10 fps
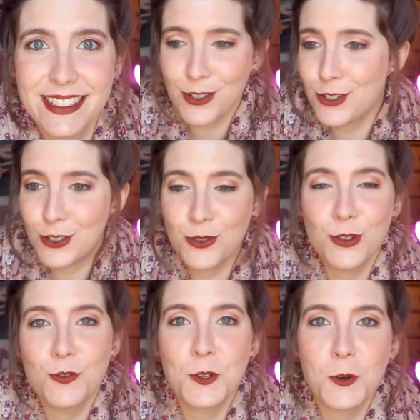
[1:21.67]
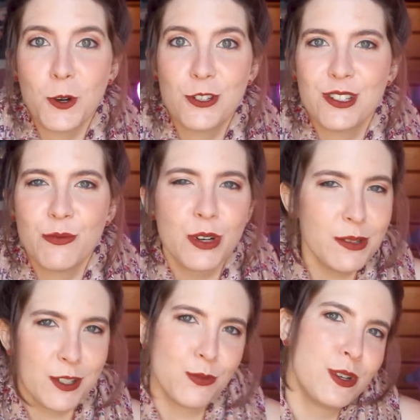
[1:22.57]
Searching Google for the origin
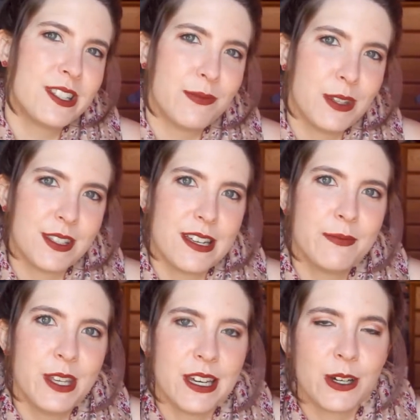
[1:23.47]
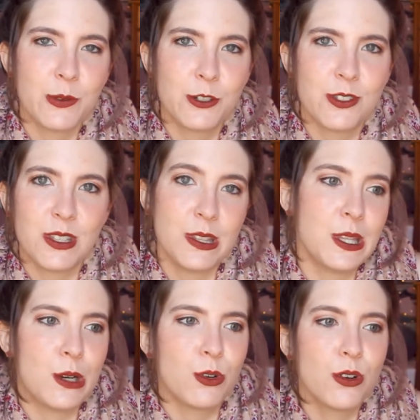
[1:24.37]
pretty much brings up the same thing, which is that
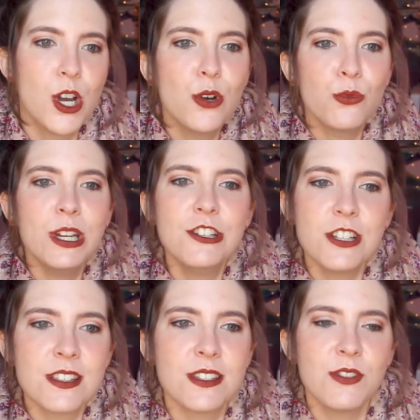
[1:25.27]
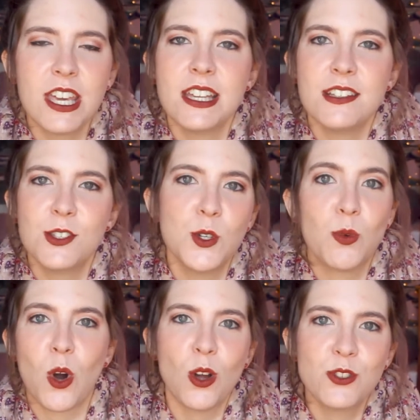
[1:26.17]
there were regions of kids who
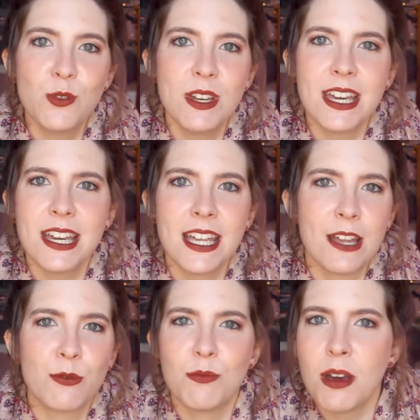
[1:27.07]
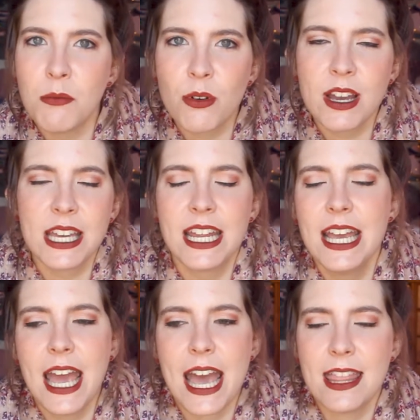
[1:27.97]
were all doing it and remember it,
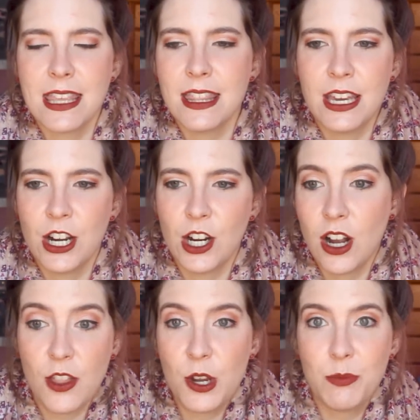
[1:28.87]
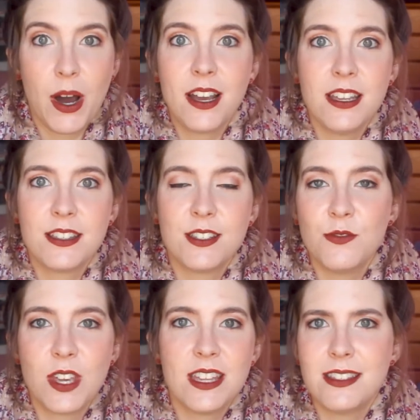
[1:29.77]
and then there are other pockets
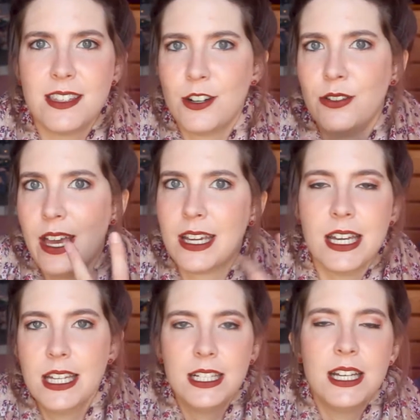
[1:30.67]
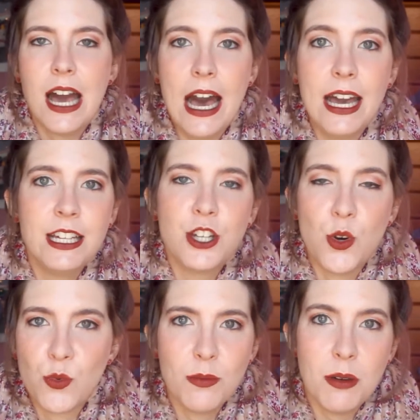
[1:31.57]
of kids that are like, I
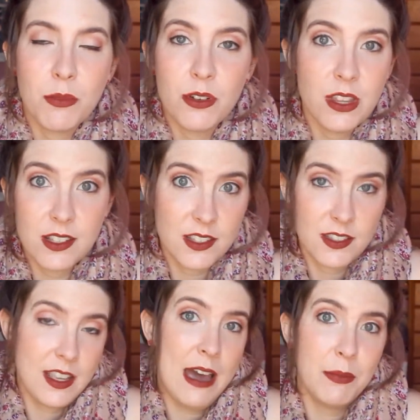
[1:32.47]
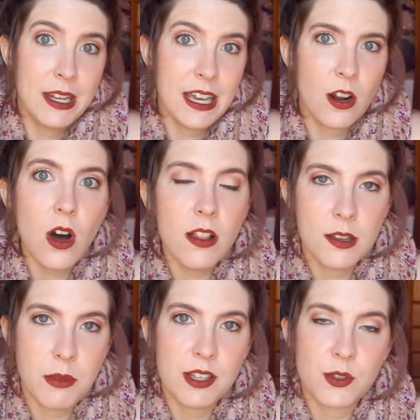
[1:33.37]
don't remember this happening at all
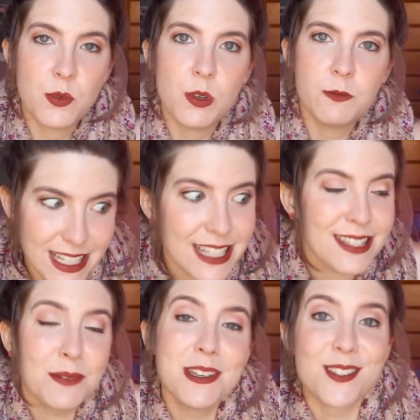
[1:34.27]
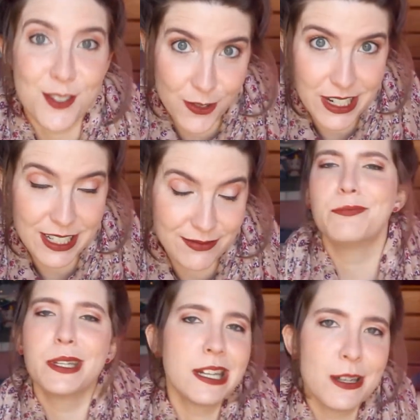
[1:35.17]
in my school. It's a mystery.
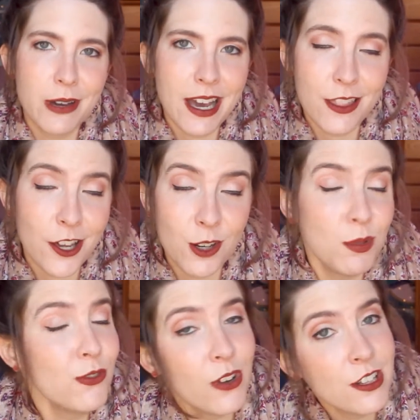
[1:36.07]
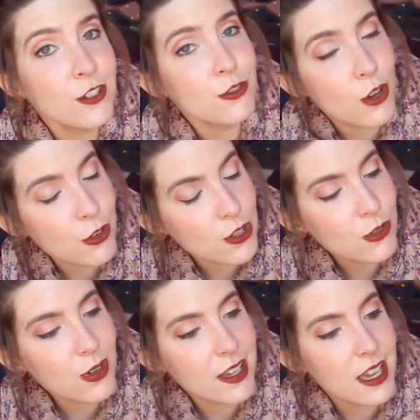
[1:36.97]
But anyway, I thought it'd be fun to show
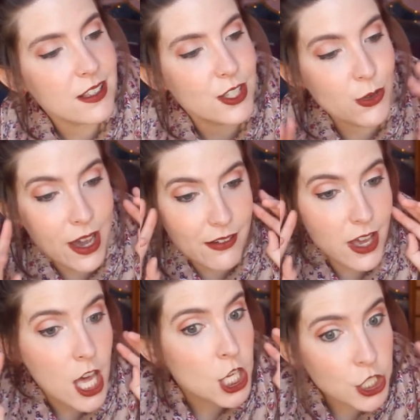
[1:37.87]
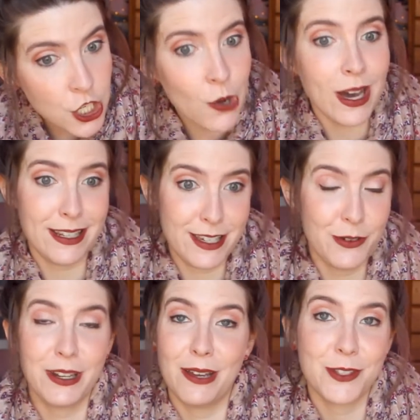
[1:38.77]
you in case you have no
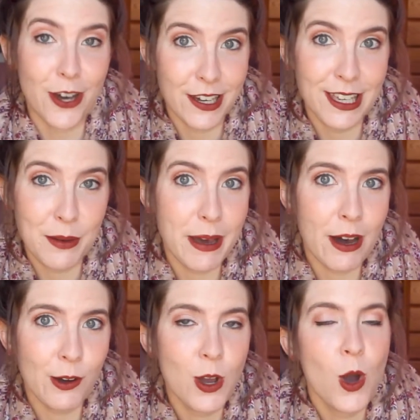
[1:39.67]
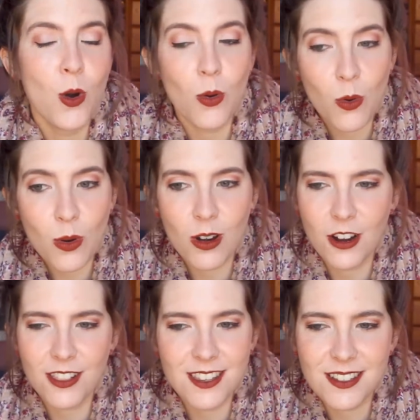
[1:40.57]
idea what I'm talking about
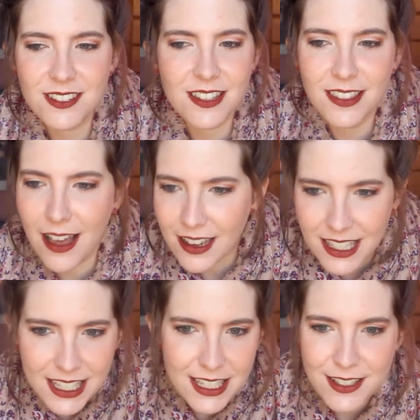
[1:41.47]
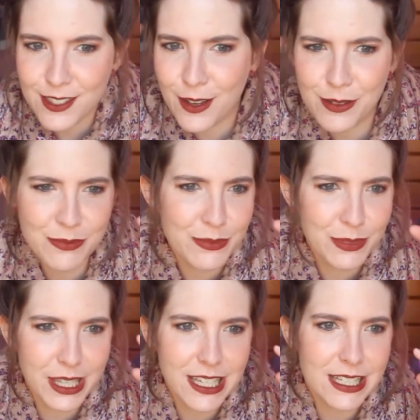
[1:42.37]
or this is unlocking some
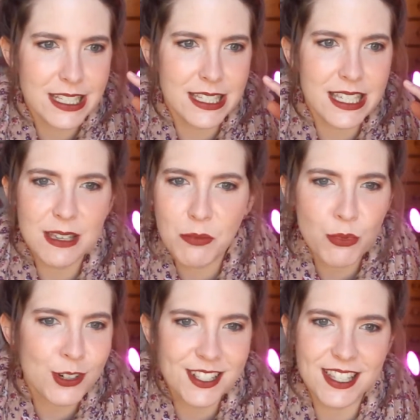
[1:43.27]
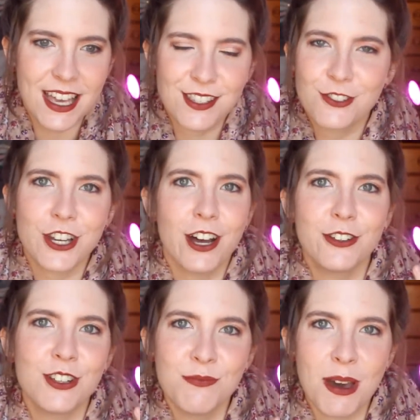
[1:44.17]
like deep recessed
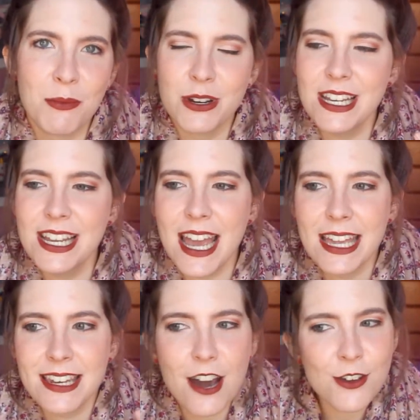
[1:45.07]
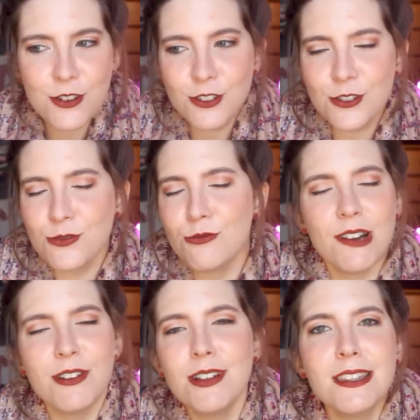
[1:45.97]
childhood memory and now you can just
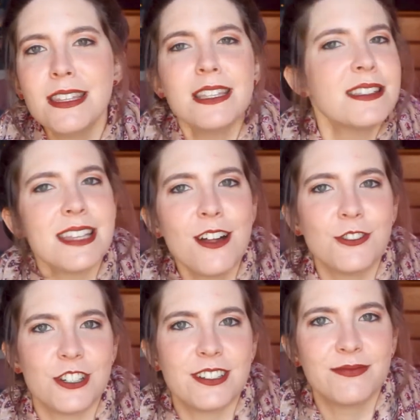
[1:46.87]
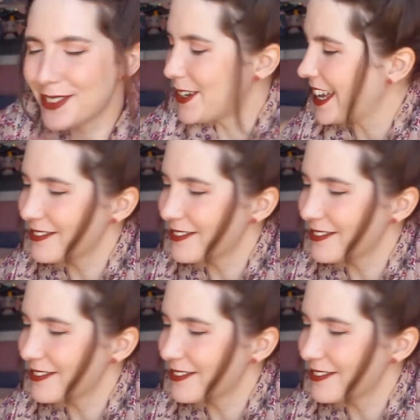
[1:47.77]
revel in the nostalgia. Okay,